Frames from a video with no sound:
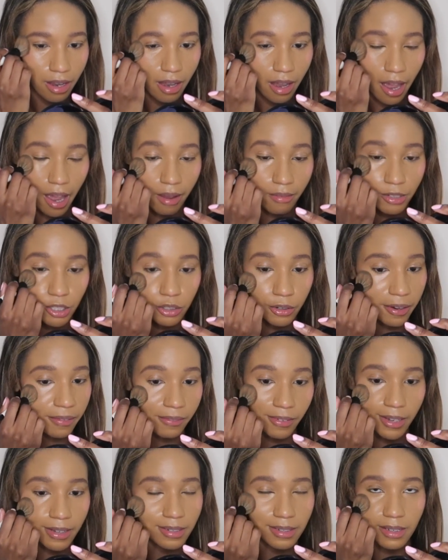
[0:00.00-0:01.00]
I have a straight
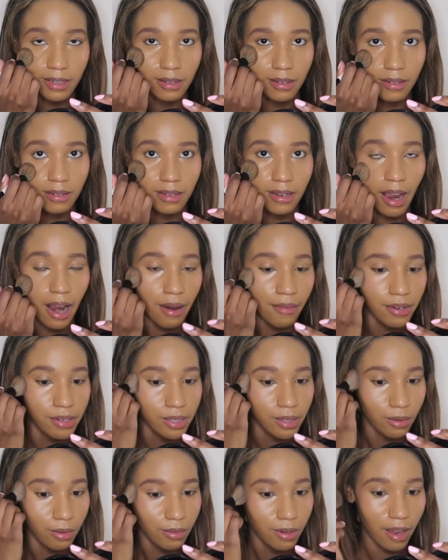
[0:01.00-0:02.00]
face every
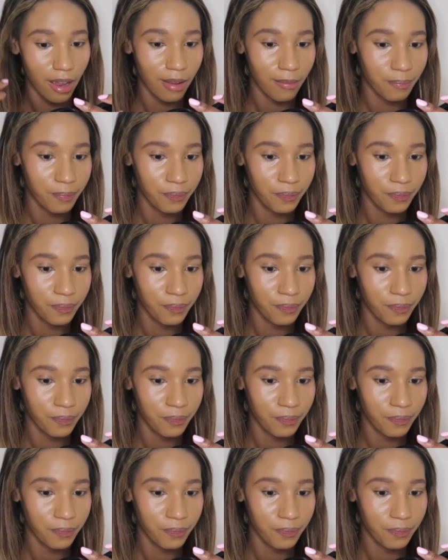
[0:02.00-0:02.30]
single day.